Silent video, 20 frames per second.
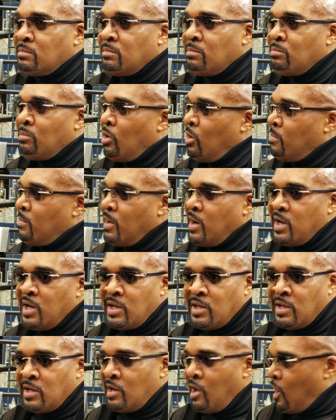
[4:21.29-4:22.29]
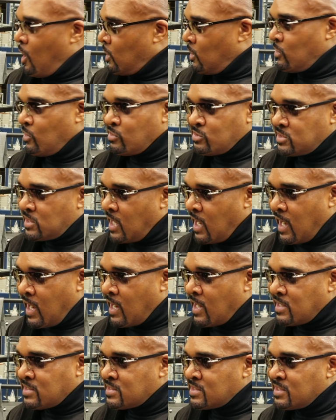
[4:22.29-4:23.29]
more money than all of those
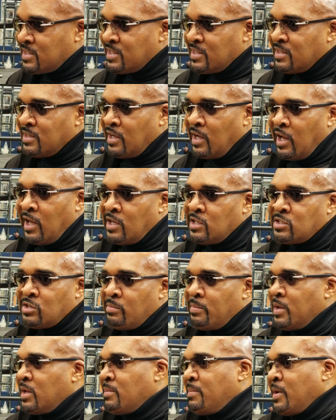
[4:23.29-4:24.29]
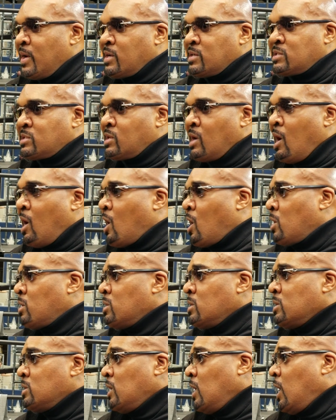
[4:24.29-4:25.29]
guys, and he's going to be the biggest star.
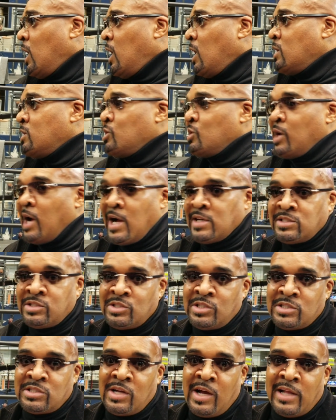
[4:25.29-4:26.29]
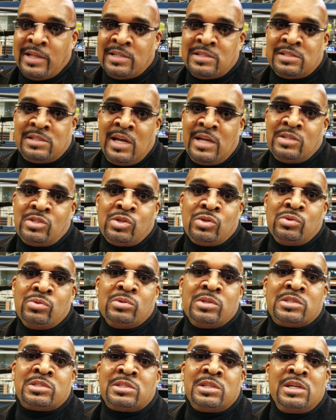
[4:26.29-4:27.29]
Now, and you guys are just going to have to stay
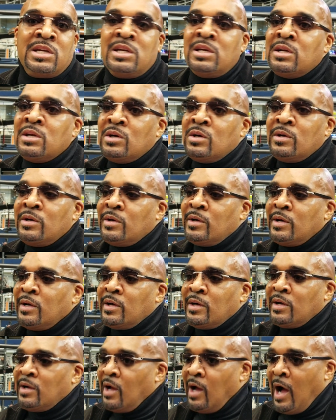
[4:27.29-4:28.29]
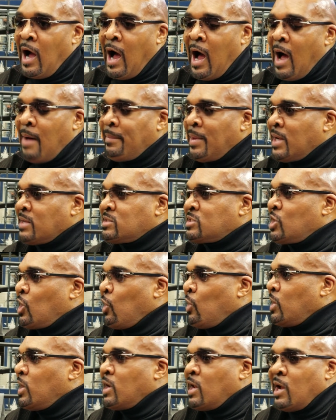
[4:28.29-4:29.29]
tuned to see. I'm not
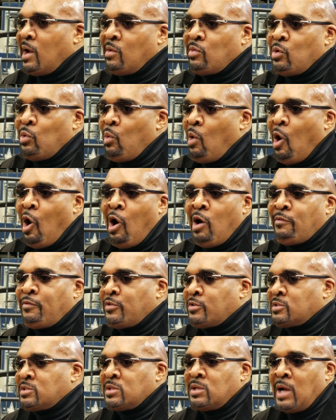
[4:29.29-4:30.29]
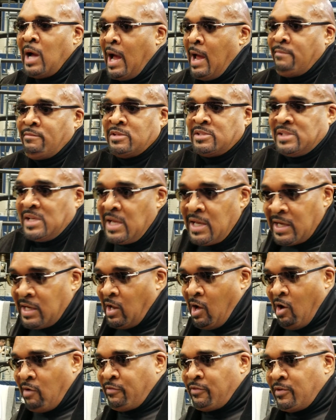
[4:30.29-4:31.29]
turning down no offers, and I haven't seen an
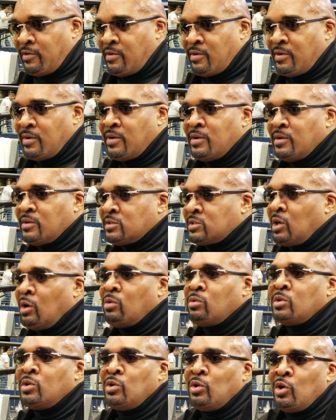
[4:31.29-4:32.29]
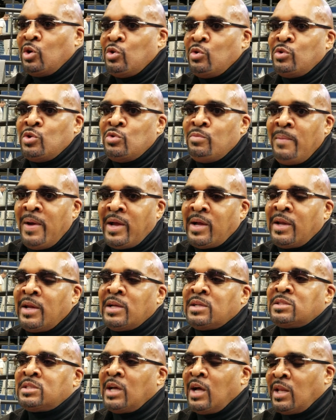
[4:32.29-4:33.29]
offer. So you, you, you, make an
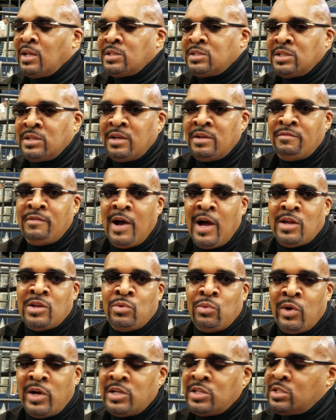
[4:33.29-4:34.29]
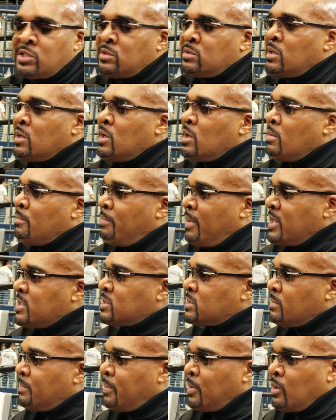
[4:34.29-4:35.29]
intelligent evaluation
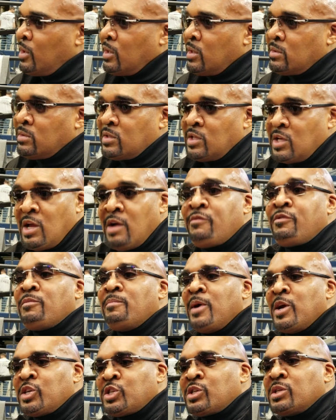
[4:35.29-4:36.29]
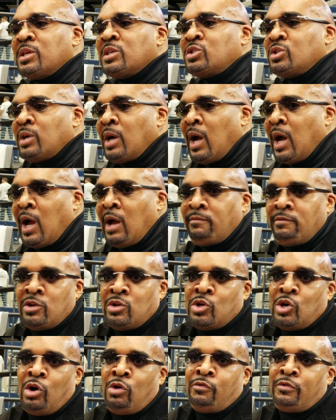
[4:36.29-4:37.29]
based upon the information that you have, and you
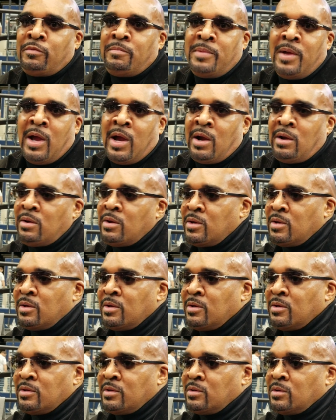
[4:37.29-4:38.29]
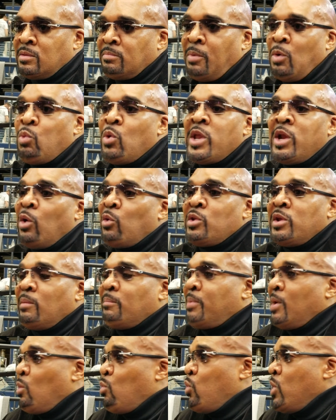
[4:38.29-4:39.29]
go from there. Now, Leonard, but we don't.
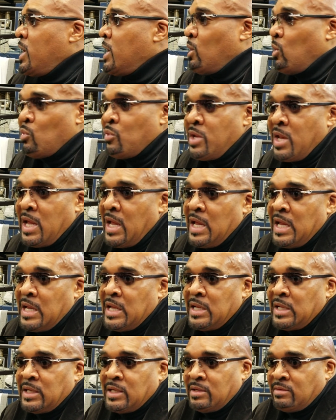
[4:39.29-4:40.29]
But we don't need